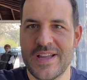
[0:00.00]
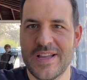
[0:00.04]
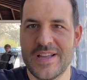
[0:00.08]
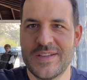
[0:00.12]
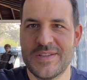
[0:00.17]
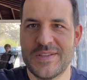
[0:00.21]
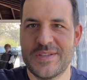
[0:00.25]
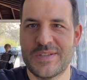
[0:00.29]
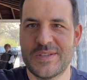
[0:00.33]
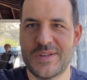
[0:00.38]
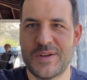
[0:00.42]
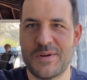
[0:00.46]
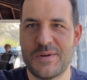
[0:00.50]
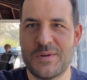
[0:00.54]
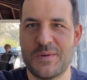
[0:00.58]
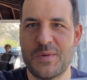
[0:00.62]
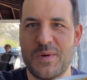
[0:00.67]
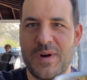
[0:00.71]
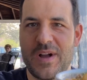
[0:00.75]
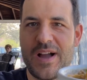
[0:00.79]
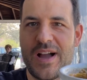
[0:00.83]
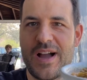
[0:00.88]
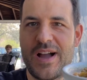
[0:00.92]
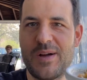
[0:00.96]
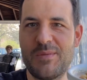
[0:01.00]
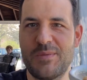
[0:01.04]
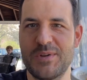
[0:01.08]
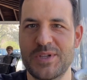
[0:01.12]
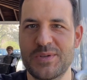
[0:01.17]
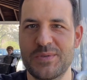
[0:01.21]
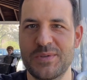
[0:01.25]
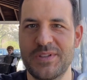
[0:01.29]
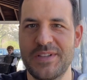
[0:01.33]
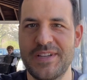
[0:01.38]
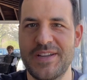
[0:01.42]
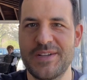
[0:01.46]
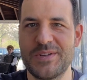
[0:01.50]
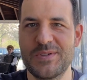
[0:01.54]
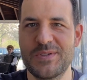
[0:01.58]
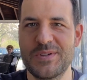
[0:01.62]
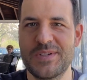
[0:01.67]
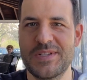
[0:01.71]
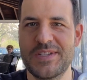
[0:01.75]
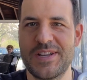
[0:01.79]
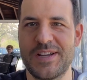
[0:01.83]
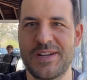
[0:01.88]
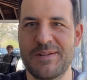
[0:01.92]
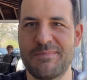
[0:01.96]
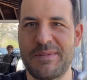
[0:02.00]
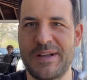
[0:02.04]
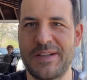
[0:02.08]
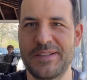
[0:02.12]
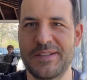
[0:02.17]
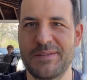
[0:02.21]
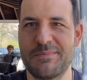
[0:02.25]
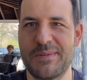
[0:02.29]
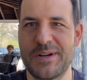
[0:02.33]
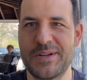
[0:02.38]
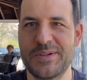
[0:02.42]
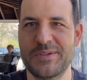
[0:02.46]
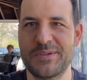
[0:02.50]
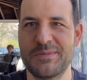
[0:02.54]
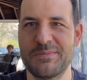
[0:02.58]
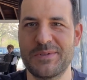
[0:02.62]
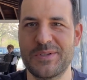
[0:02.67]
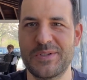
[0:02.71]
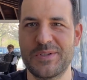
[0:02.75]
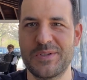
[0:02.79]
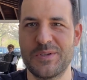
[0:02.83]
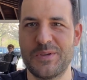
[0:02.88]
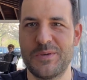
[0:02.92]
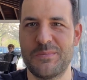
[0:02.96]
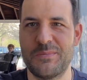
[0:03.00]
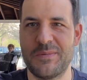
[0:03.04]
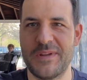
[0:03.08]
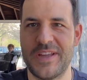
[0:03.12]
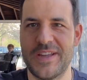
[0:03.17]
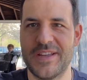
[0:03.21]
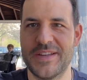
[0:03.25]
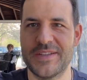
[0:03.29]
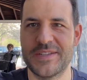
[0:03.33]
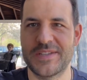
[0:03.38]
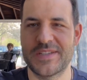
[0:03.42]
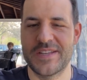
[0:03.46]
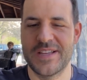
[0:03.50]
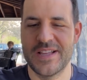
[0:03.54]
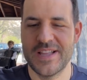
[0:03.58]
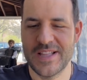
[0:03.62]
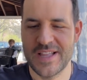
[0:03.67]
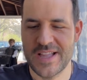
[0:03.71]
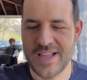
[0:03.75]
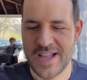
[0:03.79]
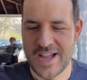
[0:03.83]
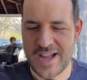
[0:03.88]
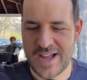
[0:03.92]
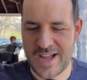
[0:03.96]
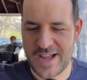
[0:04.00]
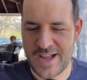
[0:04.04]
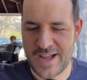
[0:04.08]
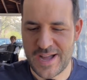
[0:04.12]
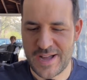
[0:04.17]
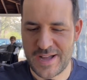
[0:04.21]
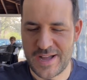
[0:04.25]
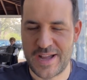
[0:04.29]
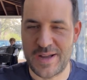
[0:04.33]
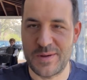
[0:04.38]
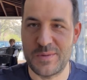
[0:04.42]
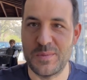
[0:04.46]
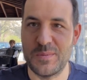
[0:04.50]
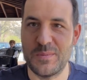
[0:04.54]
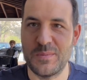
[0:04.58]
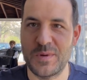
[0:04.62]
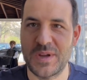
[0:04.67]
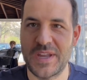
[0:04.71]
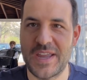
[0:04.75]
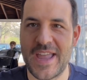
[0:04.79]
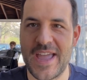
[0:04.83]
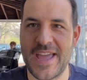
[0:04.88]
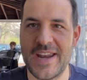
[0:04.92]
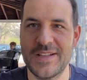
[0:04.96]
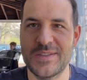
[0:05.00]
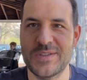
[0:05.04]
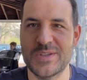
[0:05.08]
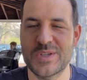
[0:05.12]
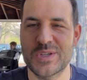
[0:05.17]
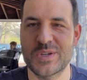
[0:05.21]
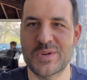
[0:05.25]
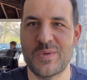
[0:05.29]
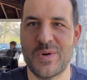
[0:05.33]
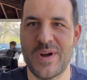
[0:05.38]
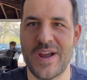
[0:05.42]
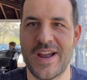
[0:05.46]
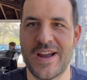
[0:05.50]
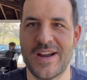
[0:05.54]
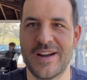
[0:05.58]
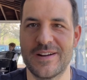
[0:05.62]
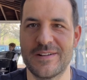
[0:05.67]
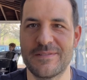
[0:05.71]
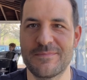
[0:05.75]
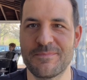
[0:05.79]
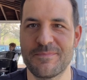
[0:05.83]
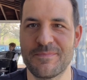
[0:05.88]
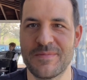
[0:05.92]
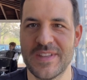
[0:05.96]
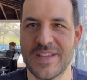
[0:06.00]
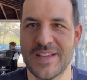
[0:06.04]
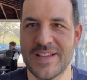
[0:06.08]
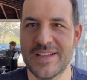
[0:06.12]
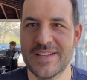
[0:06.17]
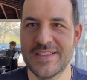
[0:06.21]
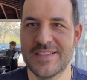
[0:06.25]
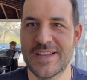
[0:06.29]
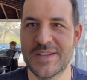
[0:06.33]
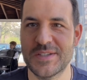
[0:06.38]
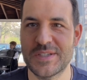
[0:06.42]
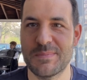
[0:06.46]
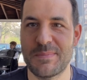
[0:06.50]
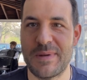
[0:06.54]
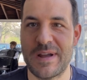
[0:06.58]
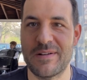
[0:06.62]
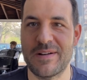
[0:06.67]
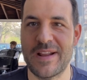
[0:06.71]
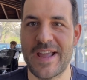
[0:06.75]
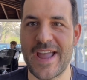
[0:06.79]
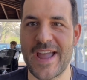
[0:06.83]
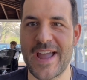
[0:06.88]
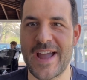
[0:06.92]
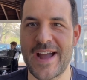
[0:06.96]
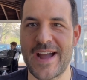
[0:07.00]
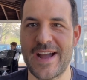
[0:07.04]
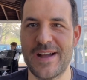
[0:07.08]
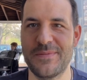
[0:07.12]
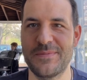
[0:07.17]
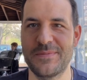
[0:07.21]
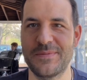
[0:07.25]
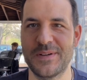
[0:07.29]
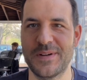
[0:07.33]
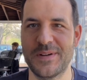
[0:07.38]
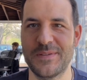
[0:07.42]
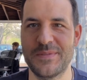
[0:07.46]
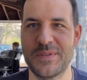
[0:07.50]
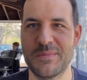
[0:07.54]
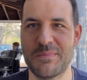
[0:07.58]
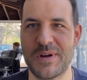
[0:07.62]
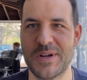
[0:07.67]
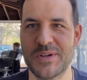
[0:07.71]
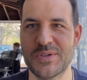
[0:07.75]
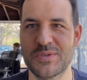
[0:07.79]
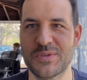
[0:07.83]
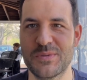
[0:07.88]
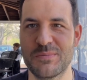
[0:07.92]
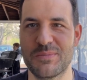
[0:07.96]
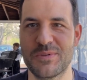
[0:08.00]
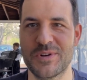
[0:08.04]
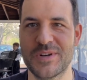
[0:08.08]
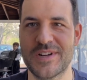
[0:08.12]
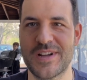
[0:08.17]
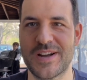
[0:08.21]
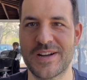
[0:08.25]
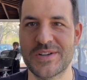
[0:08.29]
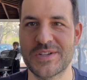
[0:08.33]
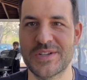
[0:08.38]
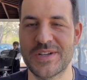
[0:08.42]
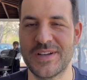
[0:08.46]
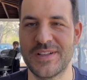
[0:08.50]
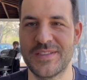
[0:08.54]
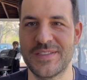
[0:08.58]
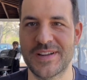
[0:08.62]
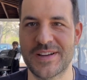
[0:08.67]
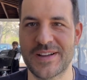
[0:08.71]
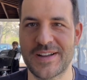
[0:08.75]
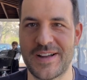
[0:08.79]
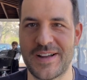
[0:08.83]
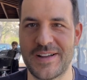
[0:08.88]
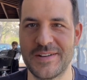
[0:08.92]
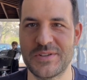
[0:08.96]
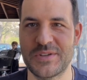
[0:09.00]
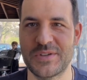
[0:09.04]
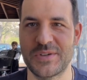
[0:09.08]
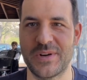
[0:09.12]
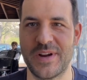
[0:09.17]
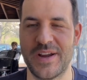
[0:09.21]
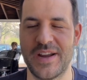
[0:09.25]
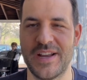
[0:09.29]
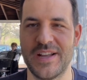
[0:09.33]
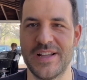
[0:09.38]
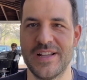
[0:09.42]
So what's really interesting about the mushroom soup is Kennett Square does about half of the mushroom production in the country.